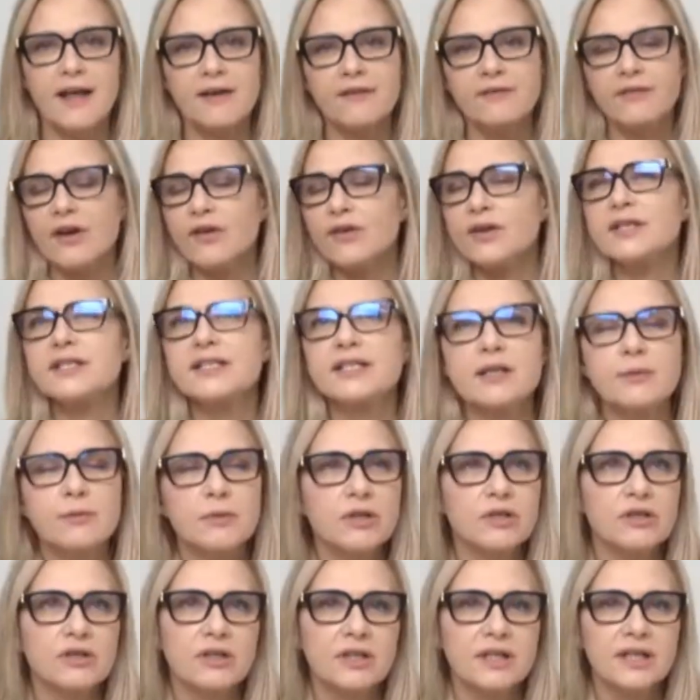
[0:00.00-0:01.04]
Very
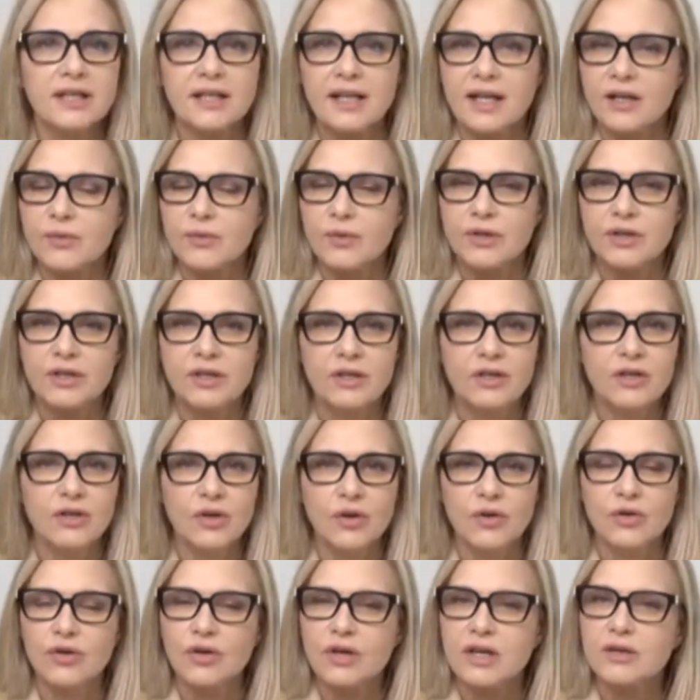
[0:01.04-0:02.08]
similarly, like when
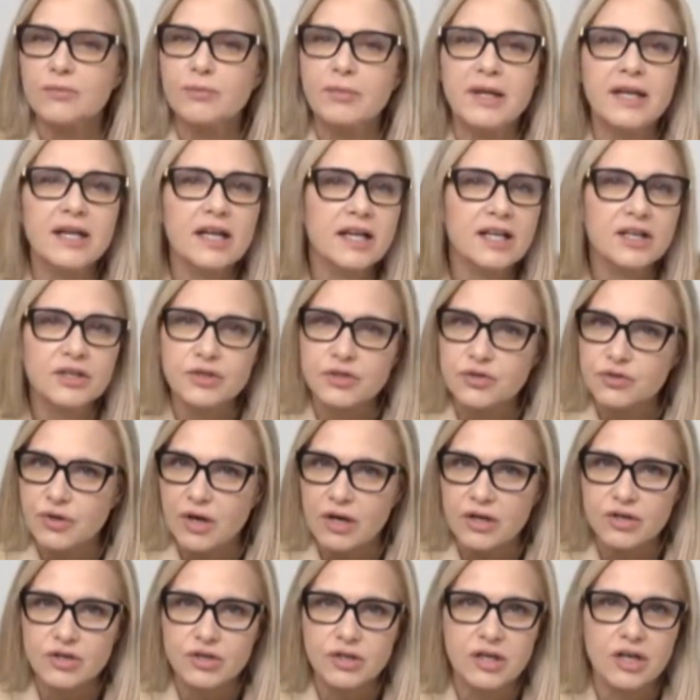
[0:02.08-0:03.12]
you can be in
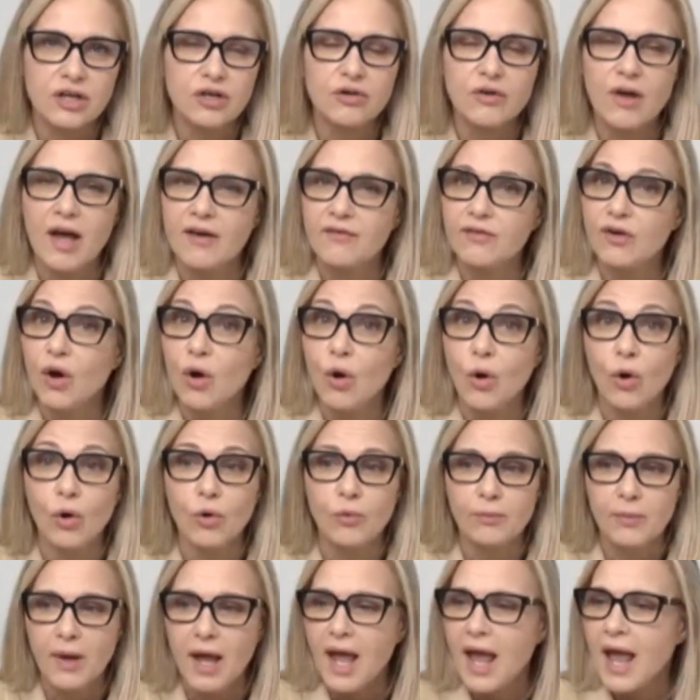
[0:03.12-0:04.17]
construction and you have a
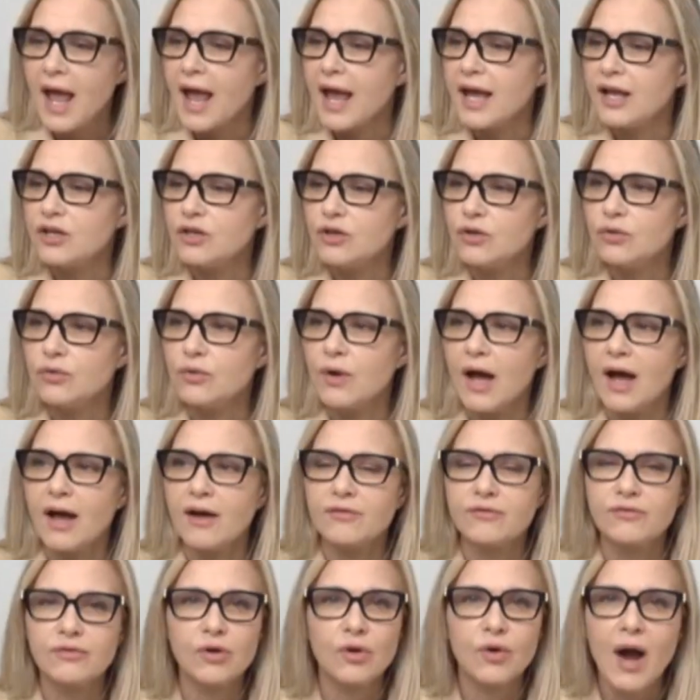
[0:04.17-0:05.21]
home and you
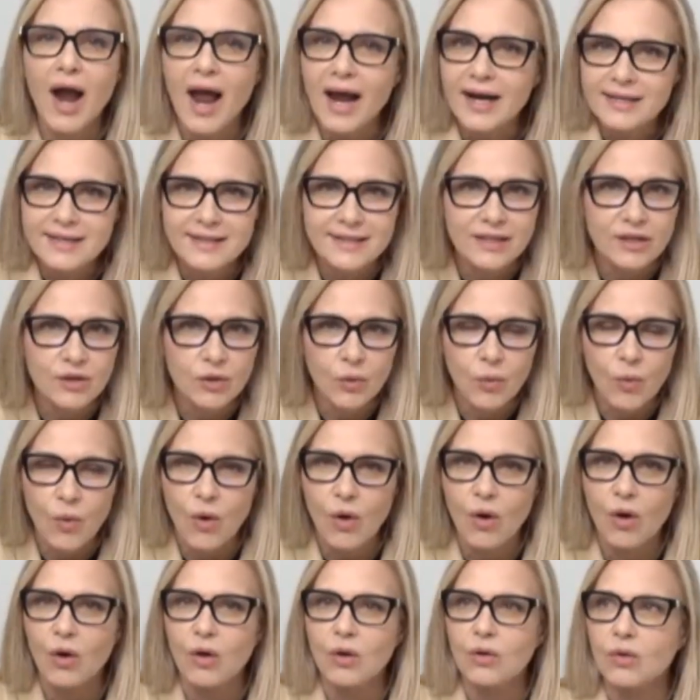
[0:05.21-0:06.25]
have cracks in the
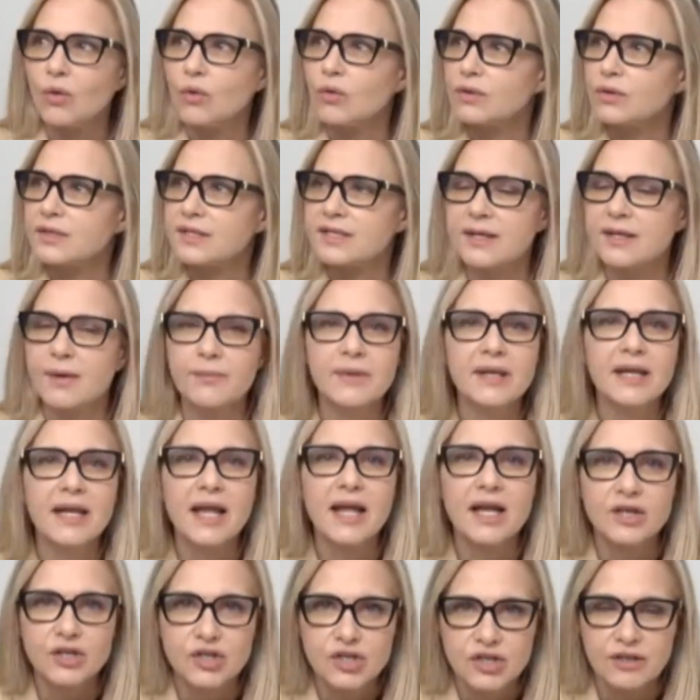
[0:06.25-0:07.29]
wall or something
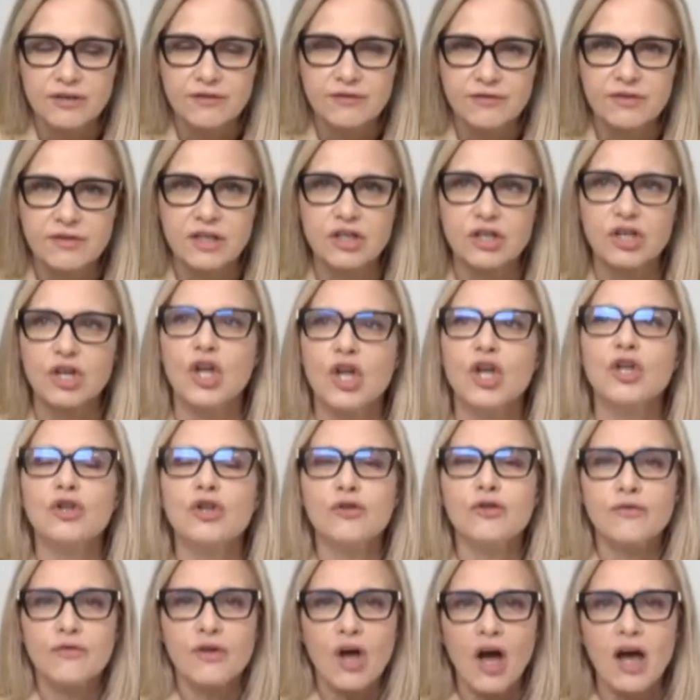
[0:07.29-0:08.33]
has shifted,
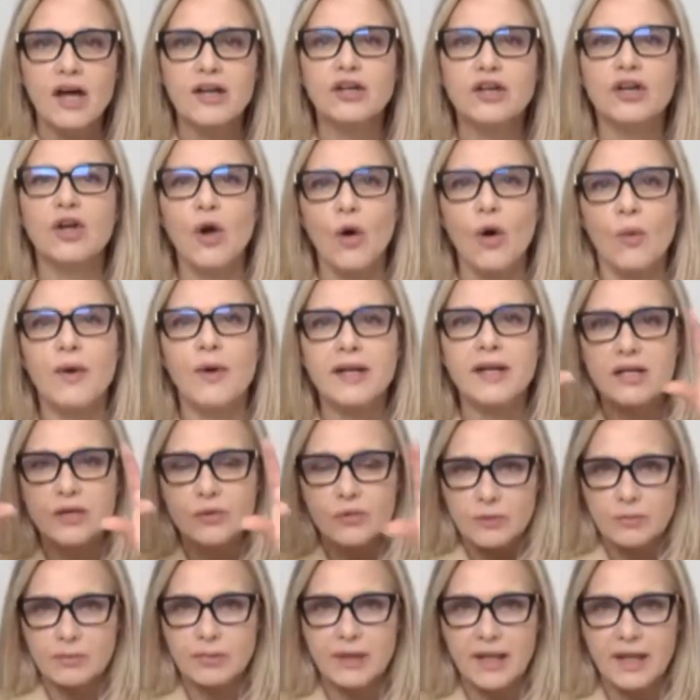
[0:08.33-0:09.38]
you've got to go in and
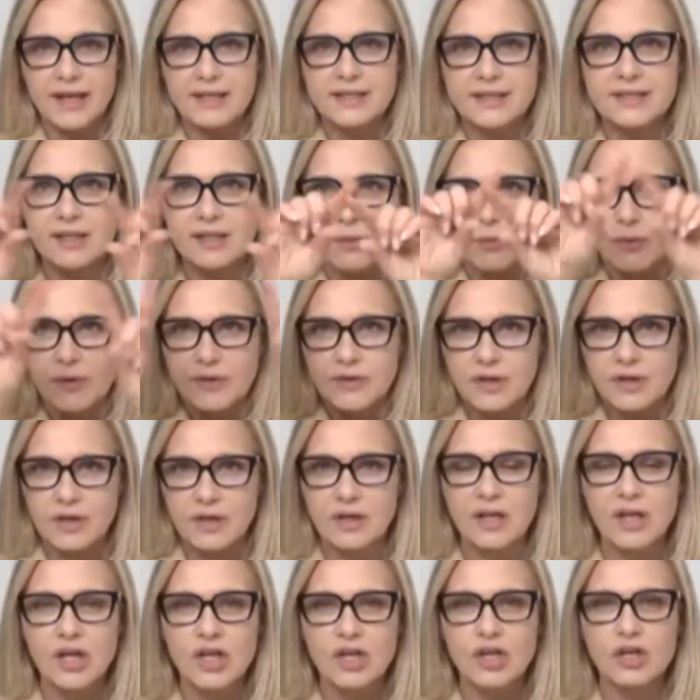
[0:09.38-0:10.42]
replace it with the
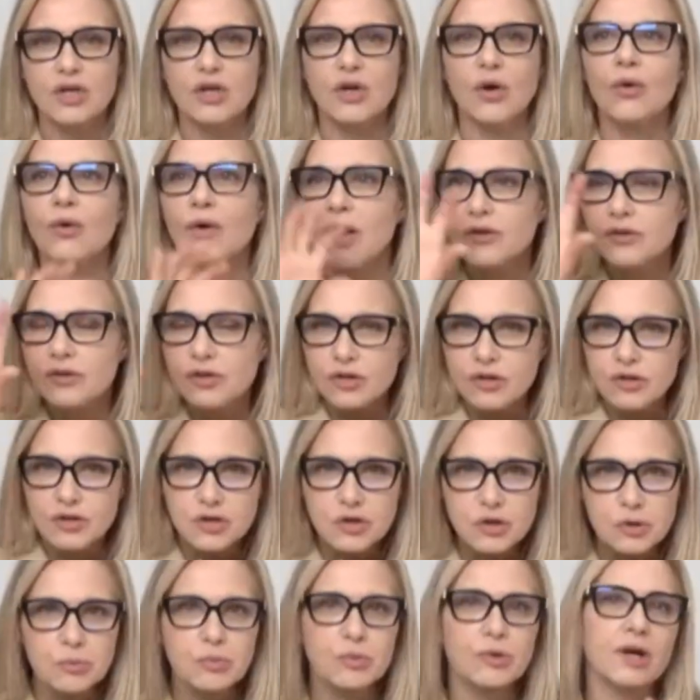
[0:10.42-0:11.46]

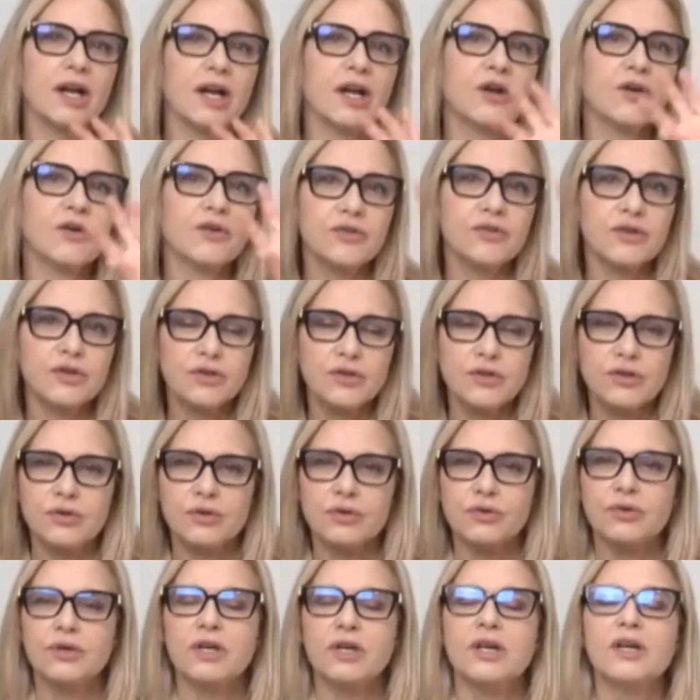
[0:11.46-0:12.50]
new brick or the
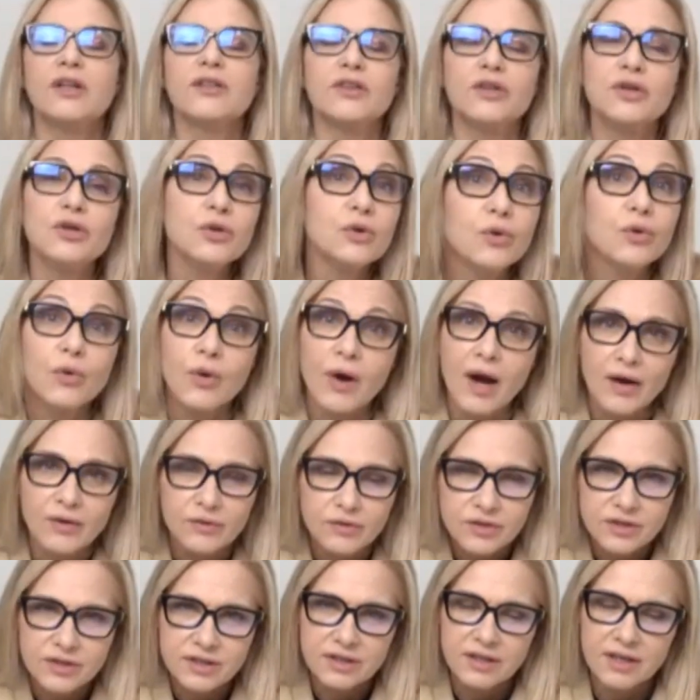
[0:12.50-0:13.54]
new
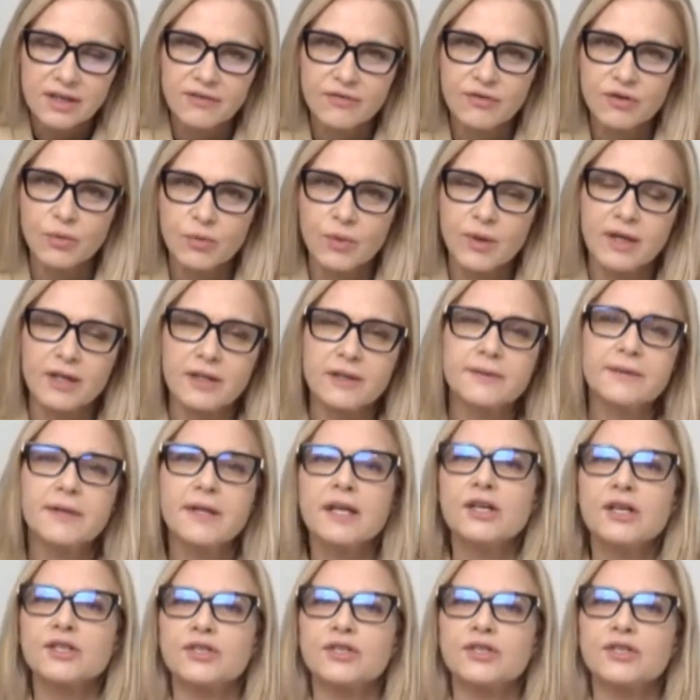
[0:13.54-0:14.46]
grout, if you will.